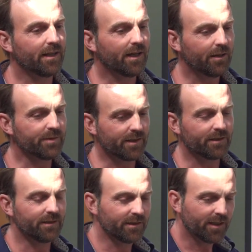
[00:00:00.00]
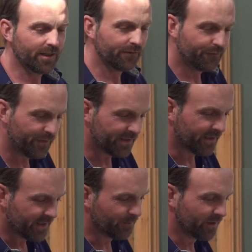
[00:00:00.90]
I was kind of
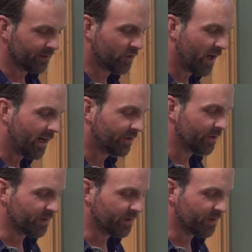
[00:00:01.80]
fixing something on the tractor.